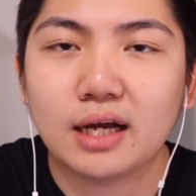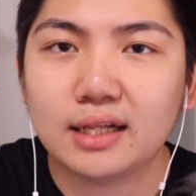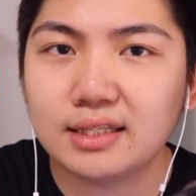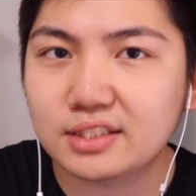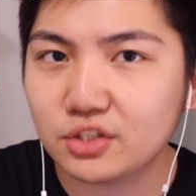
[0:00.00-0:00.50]

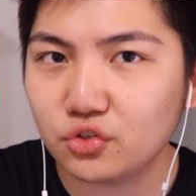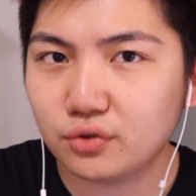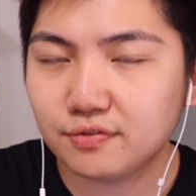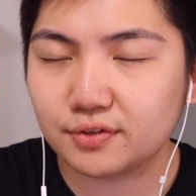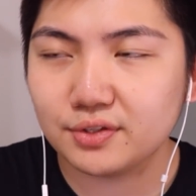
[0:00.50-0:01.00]
I listen
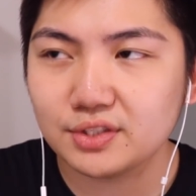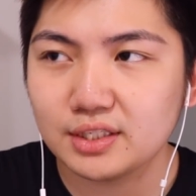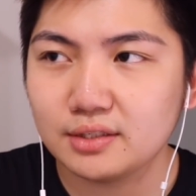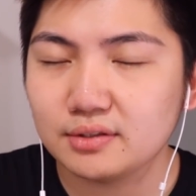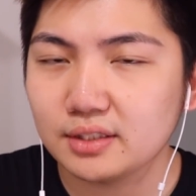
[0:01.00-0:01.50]
to it first
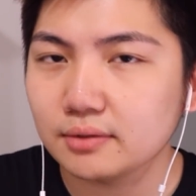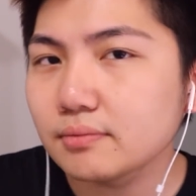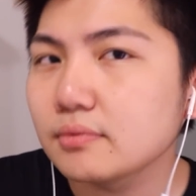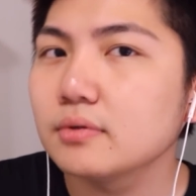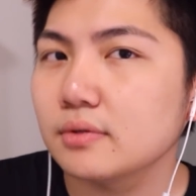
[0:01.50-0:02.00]
and I was like,
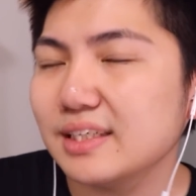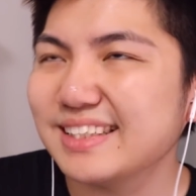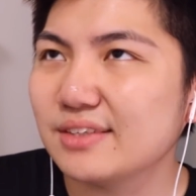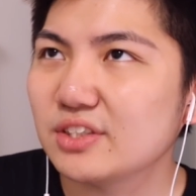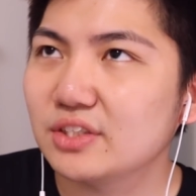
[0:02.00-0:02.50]
this
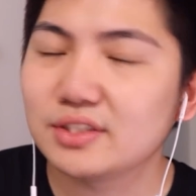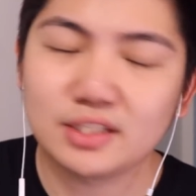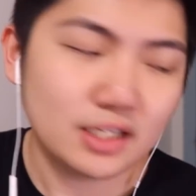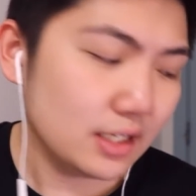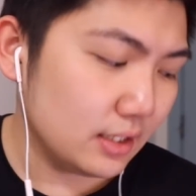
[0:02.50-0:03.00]
sounds good,
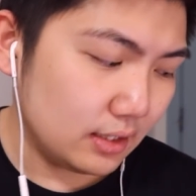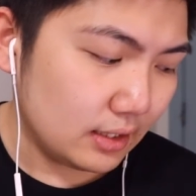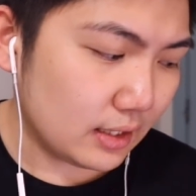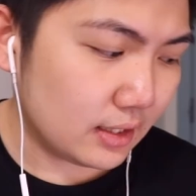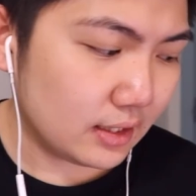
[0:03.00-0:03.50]

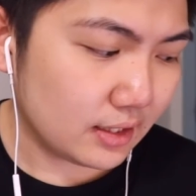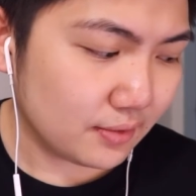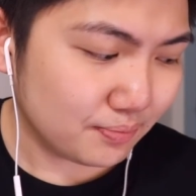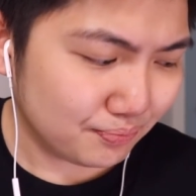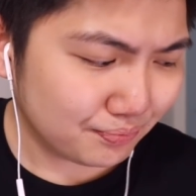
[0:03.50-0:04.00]
and
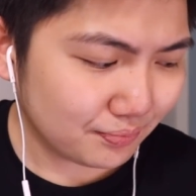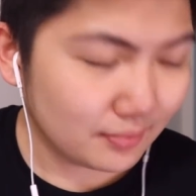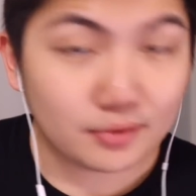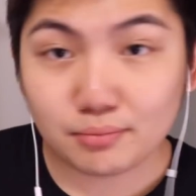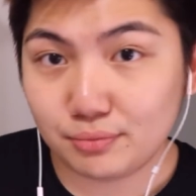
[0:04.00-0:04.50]
then
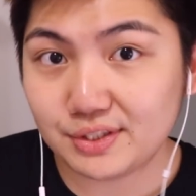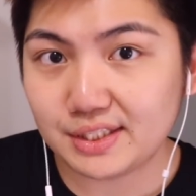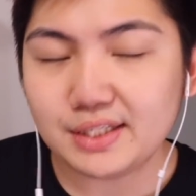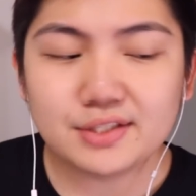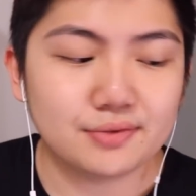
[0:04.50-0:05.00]

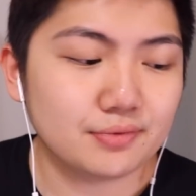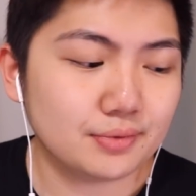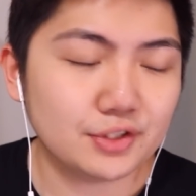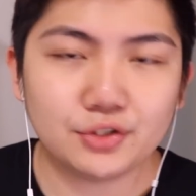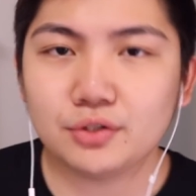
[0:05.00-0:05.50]
proceed,
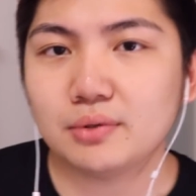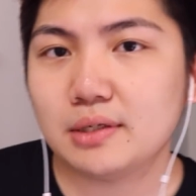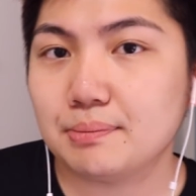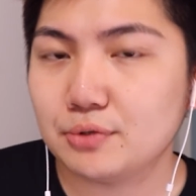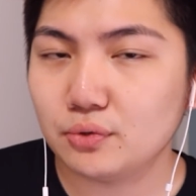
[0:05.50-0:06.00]
because you don't
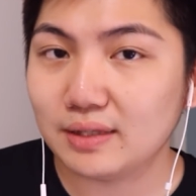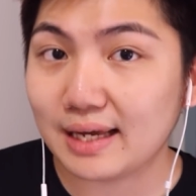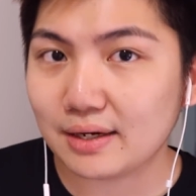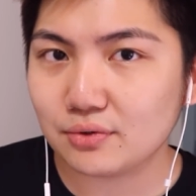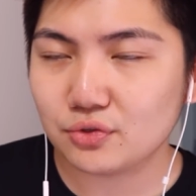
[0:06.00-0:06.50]
want it too
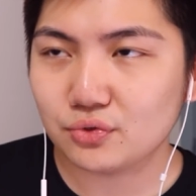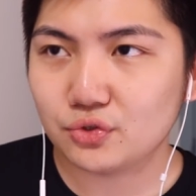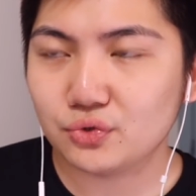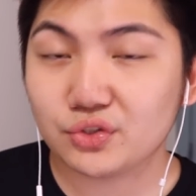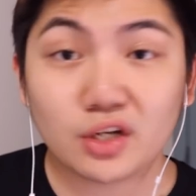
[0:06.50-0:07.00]
loud or
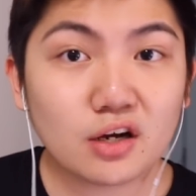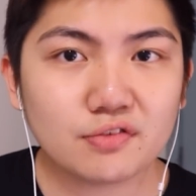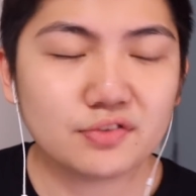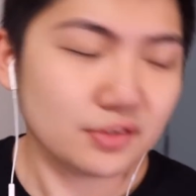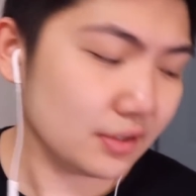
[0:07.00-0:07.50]
too
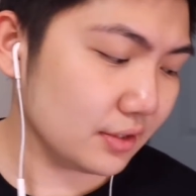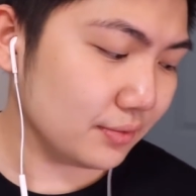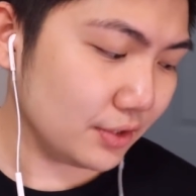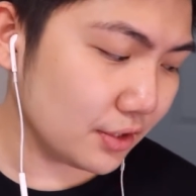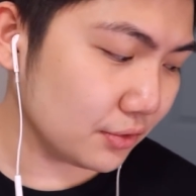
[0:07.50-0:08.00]
soft,
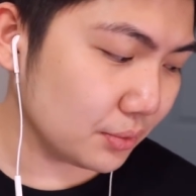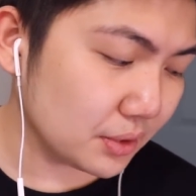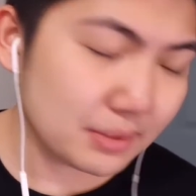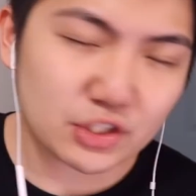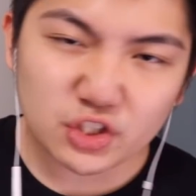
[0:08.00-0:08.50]
you know, you want
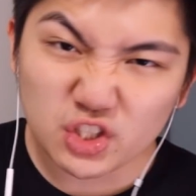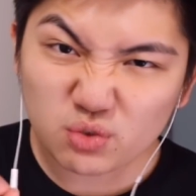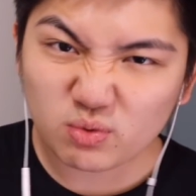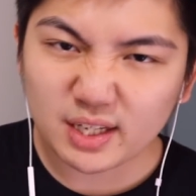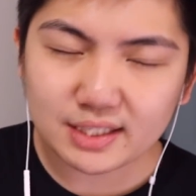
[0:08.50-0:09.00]
to be
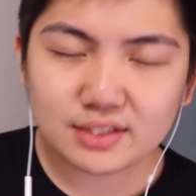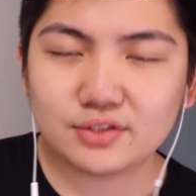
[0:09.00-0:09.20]
just right.